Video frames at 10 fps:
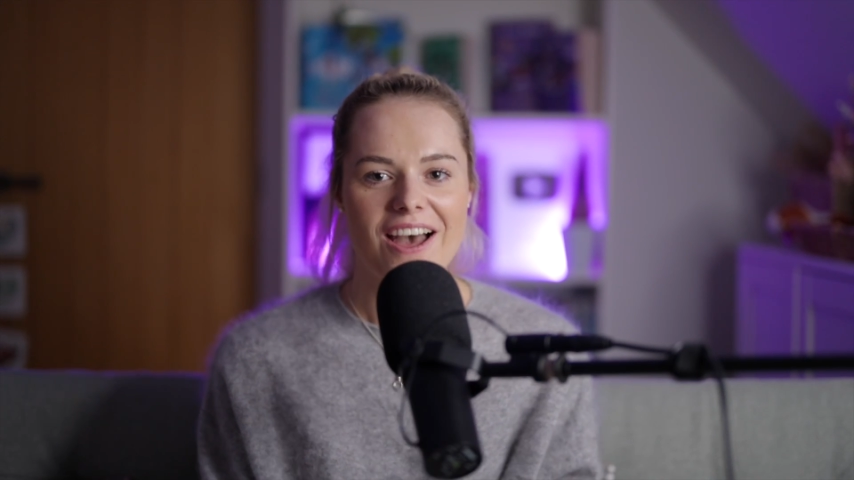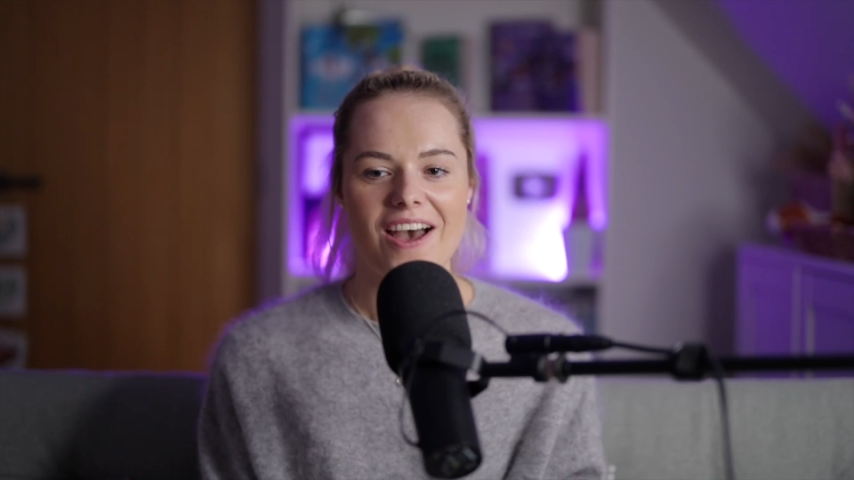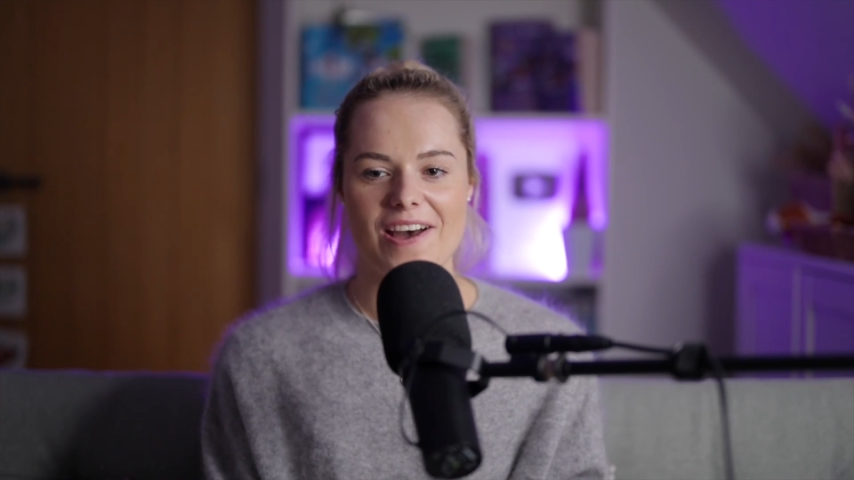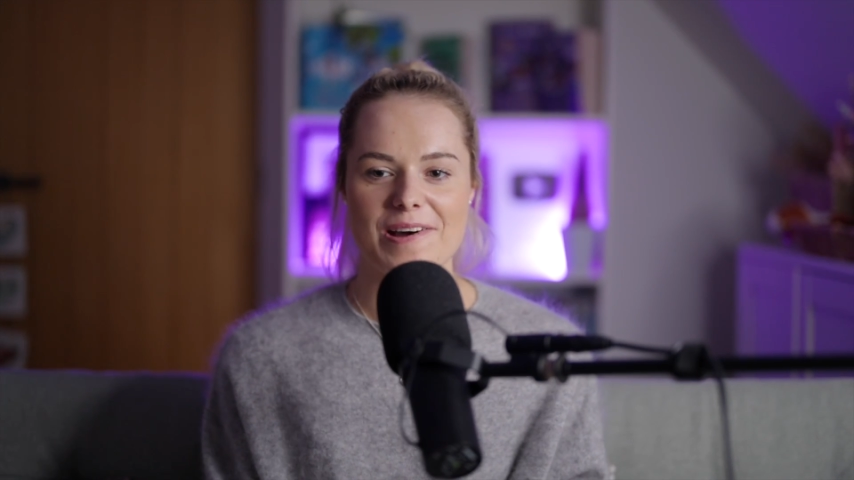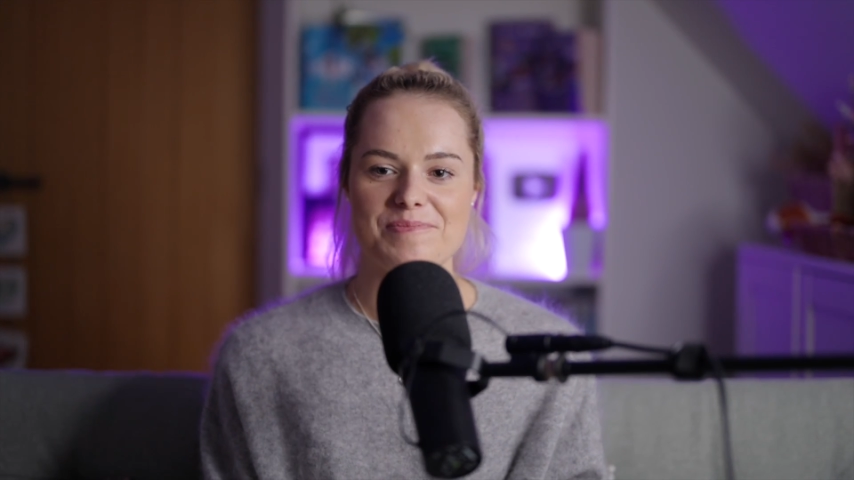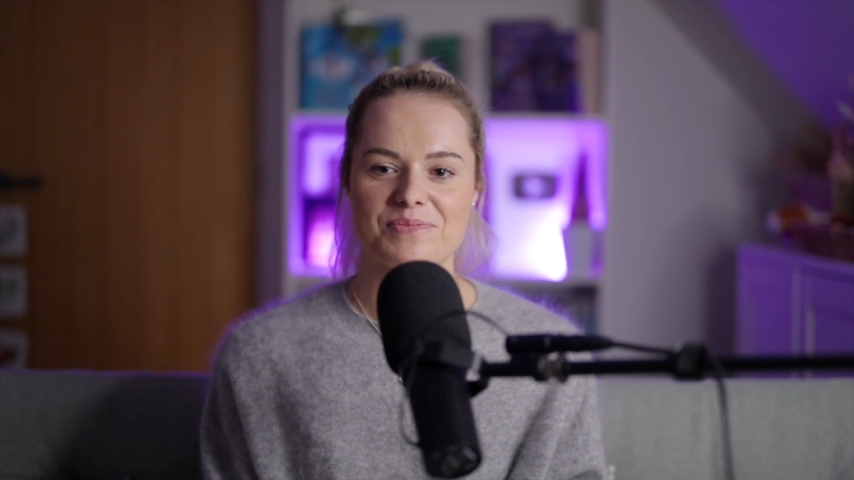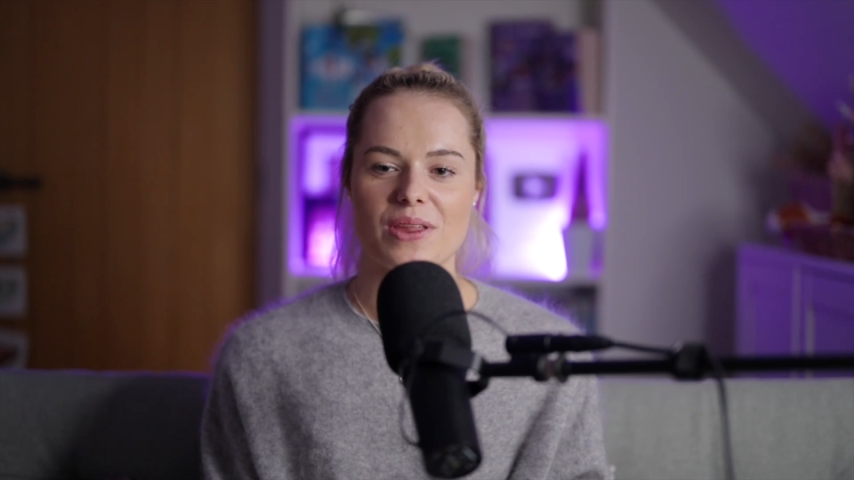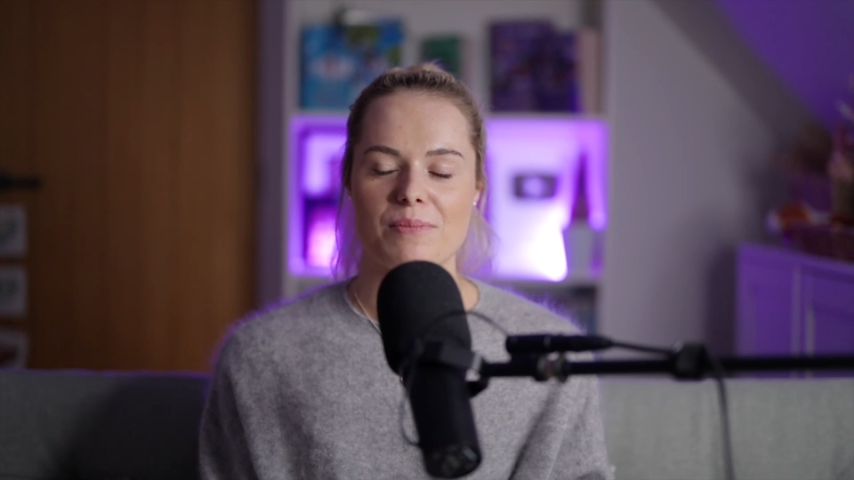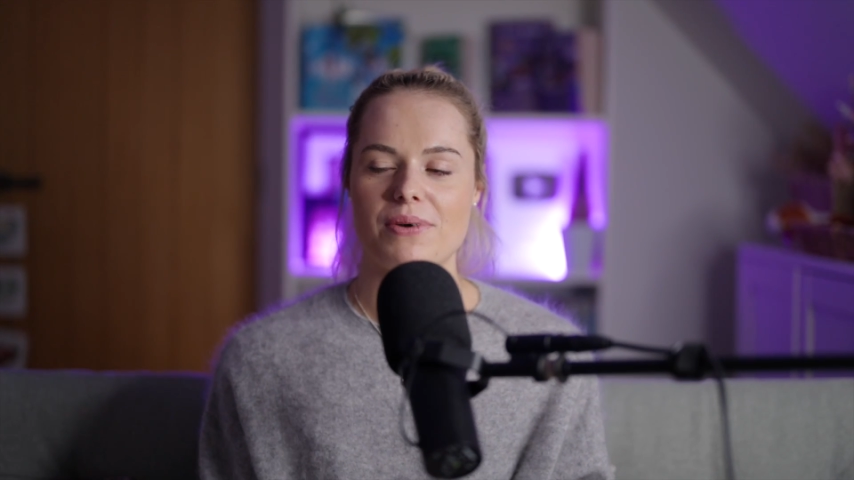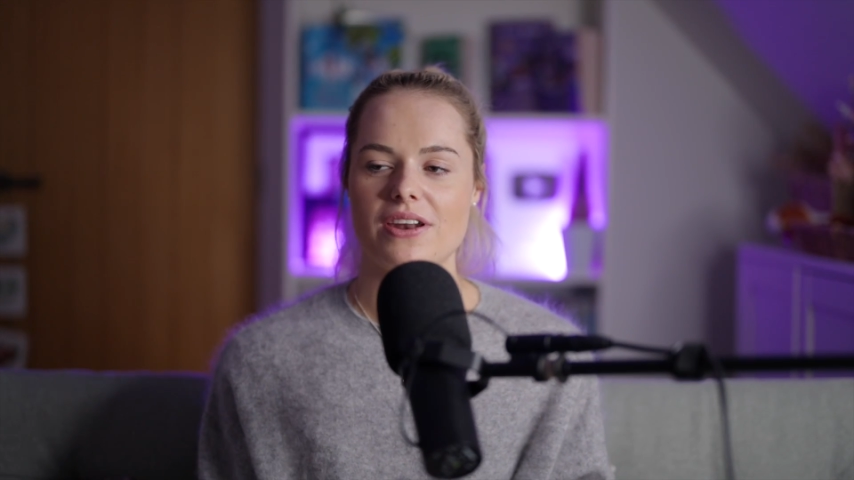
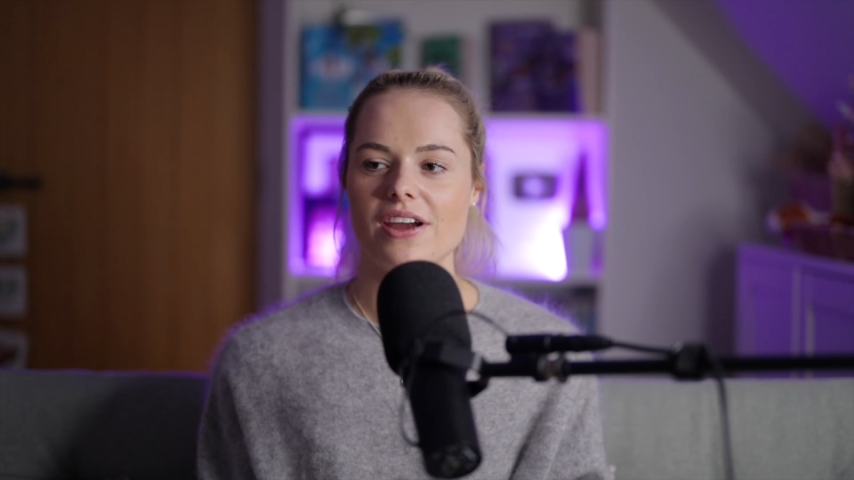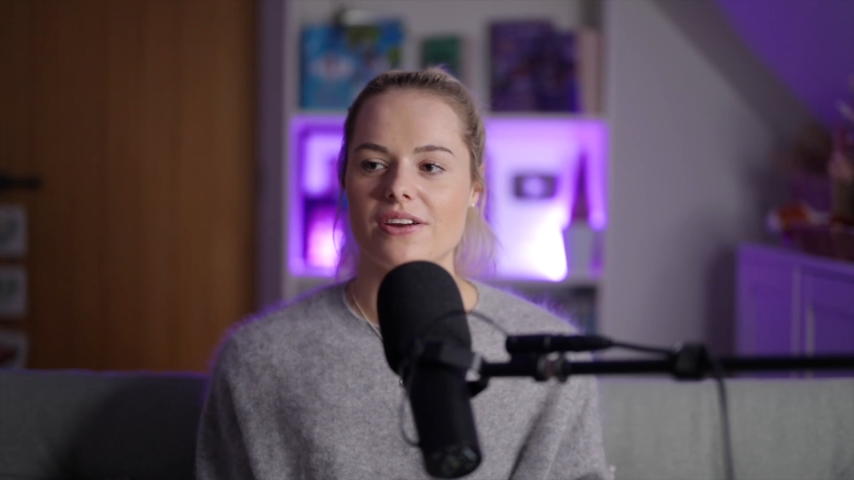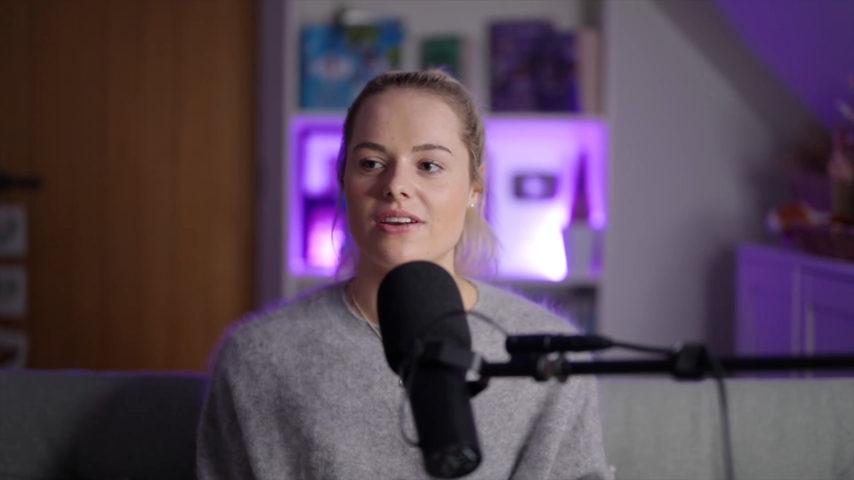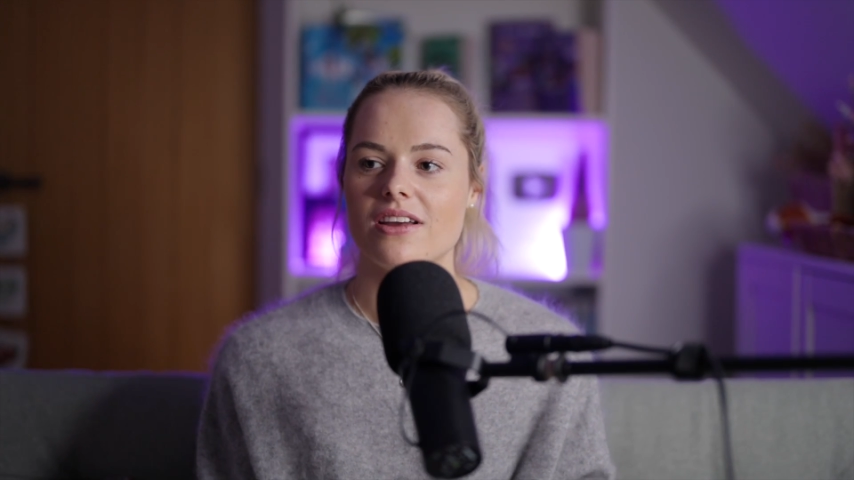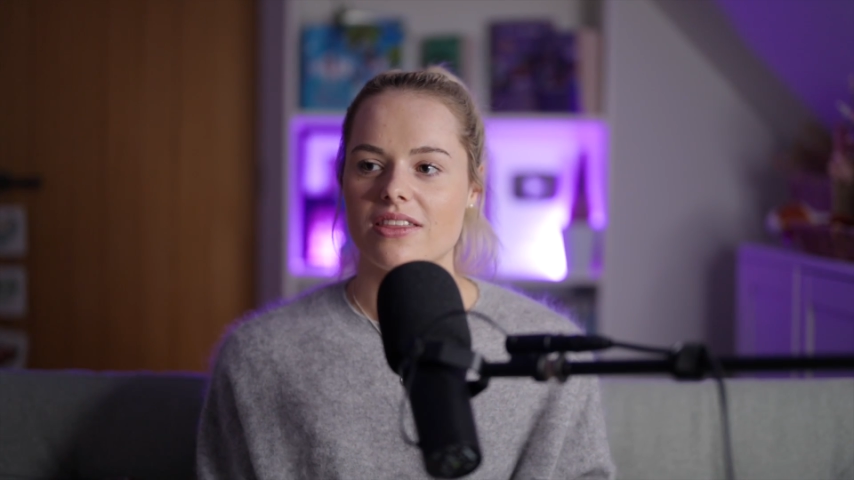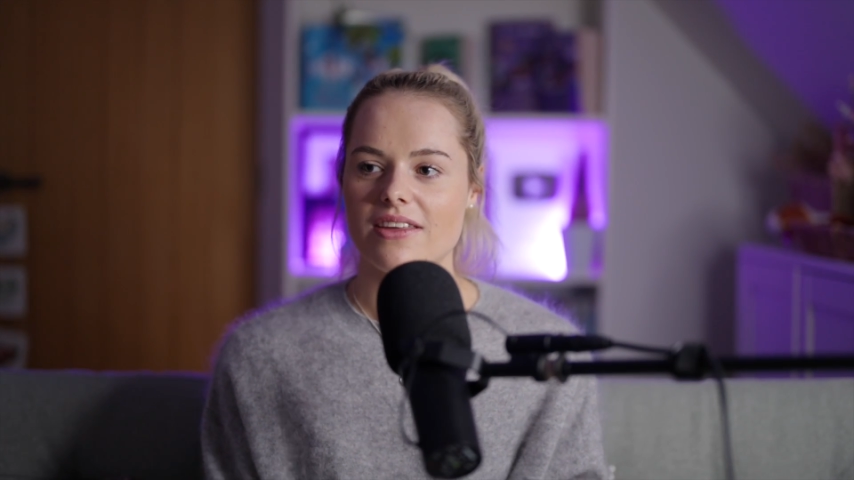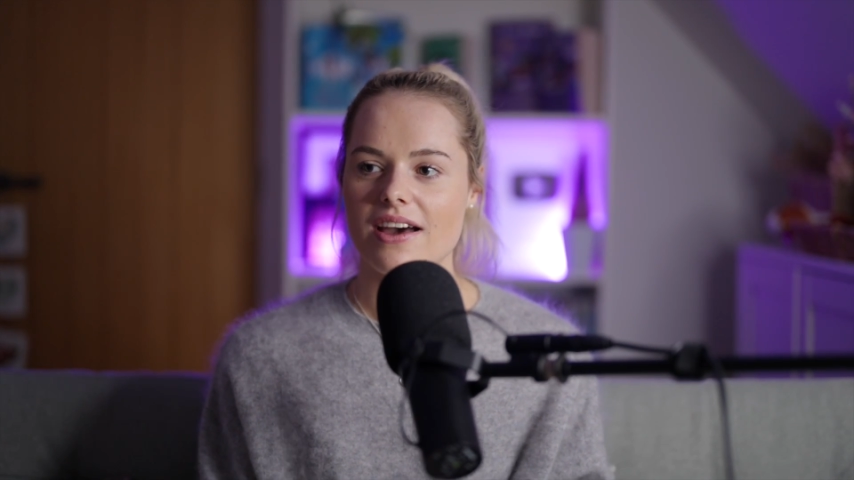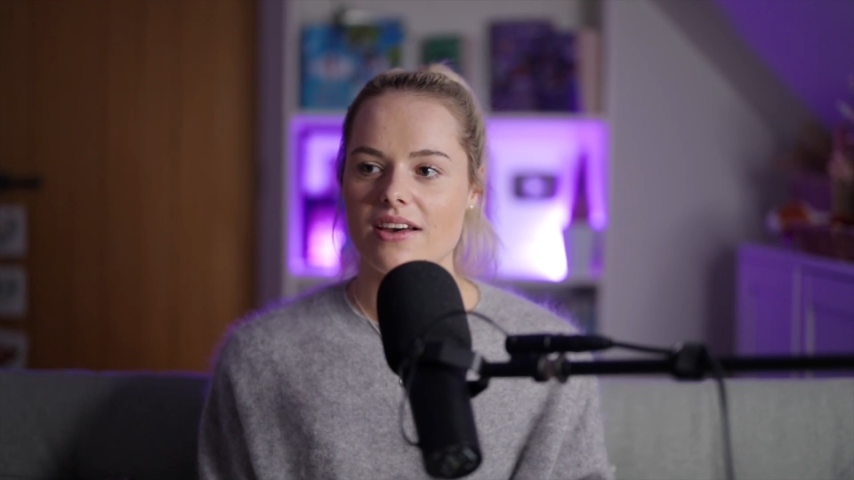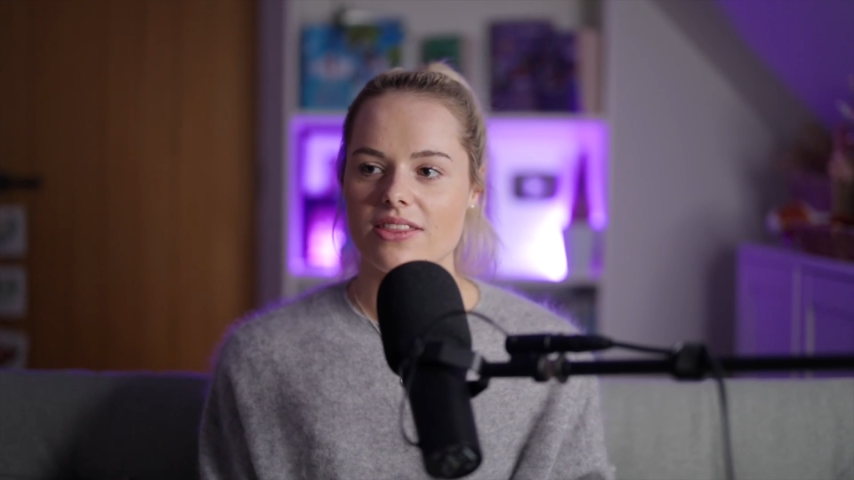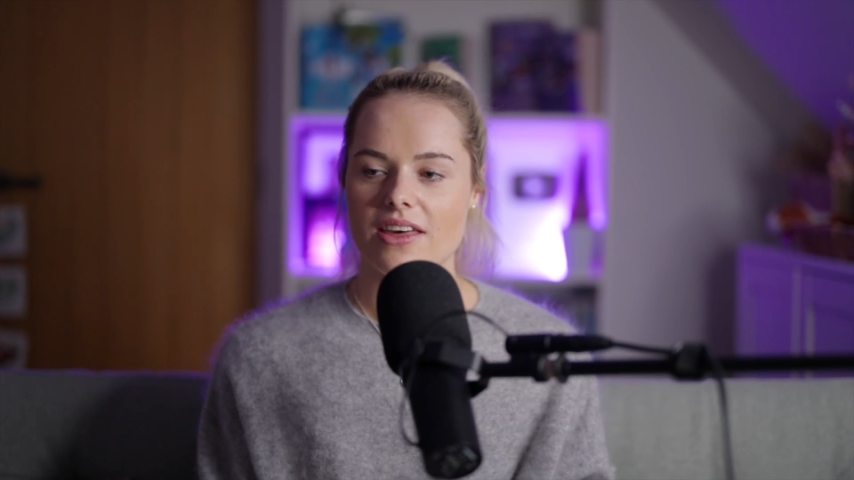But no, that